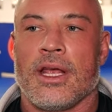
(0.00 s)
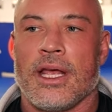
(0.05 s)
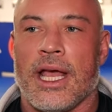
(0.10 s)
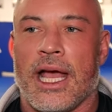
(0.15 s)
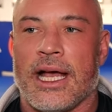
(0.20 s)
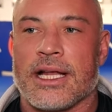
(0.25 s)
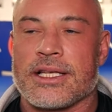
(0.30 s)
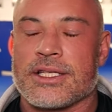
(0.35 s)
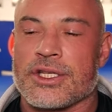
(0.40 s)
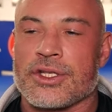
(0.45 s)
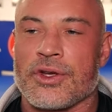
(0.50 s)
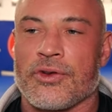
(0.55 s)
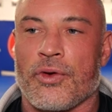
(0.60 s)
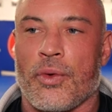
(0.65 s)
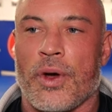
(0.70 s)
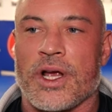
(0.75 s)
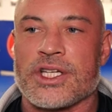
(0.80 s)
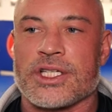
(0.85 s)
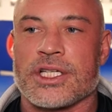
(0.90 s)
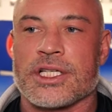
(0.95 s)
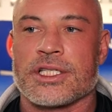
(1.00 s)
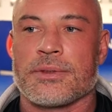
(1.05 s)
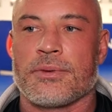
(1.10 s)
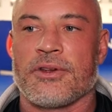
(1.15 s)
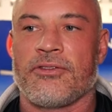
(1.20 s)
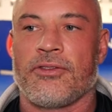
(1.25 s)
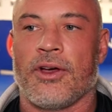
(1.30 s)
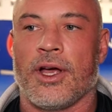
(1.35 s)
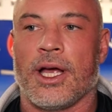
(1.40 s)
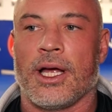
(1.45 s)
Yeah, it's a tough question, to be
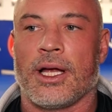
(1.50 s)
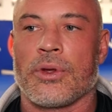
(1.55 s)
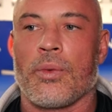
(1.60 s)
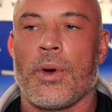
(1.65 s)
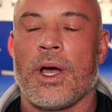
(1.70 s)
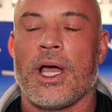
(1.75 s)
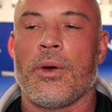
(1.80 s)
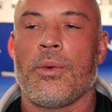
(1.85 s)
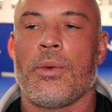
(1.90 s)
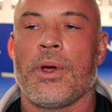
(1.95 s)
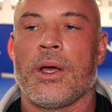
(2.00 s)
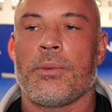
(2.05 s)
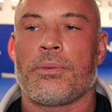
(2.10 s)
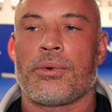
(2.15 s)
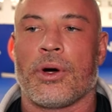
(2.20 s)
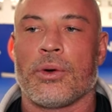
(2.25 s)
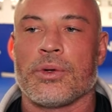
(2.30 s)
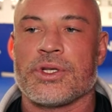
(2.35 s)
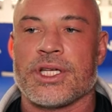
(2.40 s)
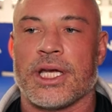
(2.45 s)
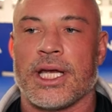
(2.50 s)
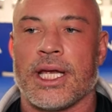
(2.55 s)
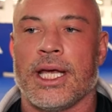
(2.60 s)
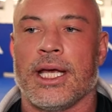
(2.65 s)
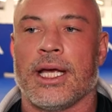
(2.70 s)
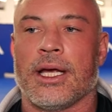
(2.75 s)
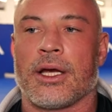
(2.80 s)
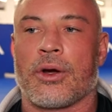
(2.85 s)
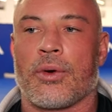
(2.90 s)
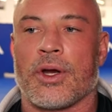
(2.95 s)
fair. The way we approach it
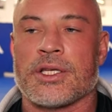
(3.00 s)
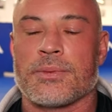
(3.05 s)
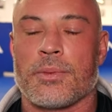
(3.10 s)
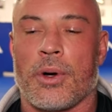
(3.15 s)
here at Gracie